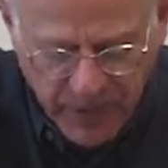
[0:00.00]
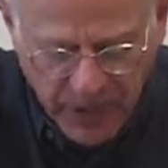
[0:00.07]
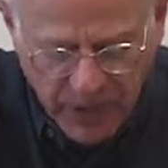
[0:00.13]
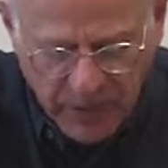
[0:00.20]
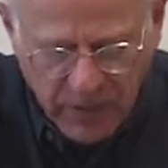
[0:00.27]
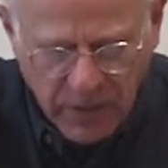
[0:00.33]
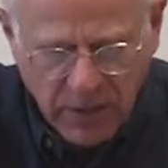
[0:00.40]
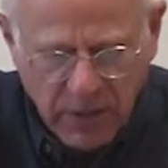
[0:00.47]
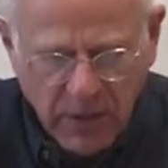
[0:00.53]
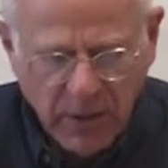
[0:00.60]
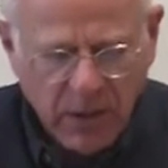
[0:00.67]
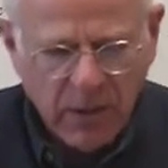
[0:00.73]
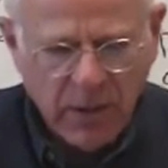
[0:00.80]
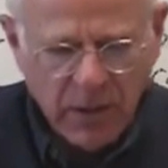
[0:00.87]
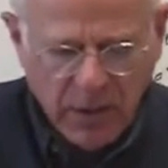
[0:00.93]
And
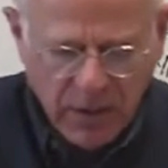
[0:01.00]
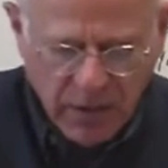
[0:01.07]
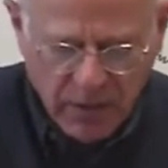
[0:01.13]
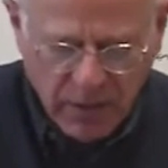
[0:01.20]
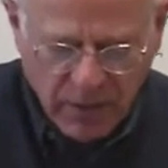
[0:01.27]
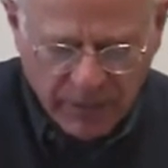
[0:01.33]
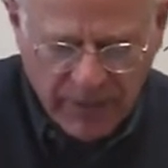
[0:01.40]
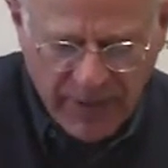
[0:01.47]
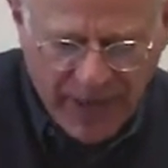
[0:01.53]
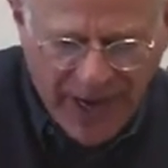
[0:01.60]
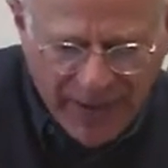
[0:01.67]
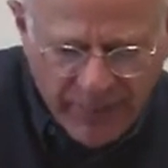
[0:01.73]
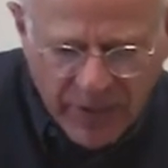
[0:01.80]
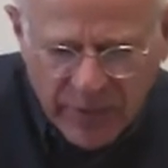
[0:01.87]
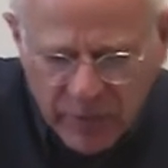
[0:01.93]
the
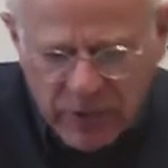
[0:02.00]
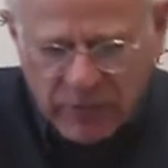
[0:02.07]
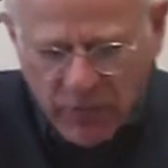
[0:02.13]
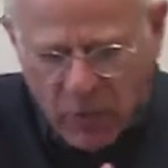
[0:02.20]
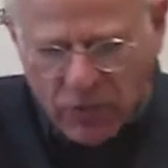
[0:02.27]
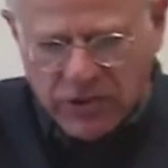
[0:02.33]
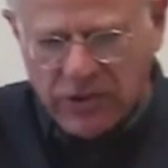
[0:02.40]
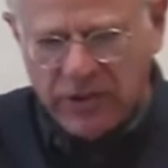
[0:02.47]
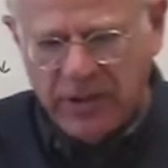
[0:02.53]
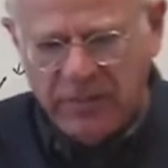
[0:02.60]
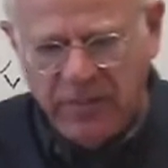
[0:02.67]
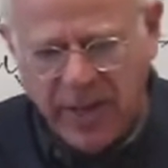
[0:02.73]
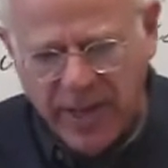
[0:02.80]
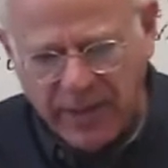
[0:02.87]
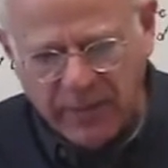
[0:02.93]
army was mostly
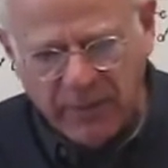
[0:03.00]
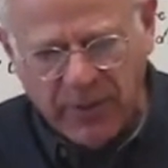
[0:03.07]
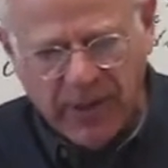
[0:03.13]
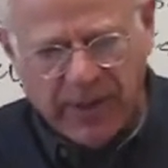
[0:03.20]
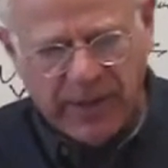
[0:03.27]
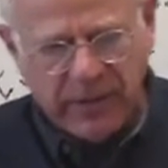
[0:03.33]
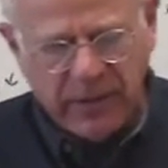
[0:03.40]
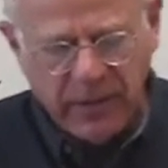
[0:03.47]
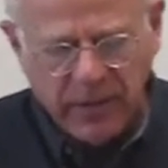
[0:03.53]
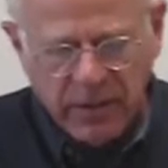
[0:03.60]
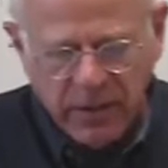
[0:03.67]
manned by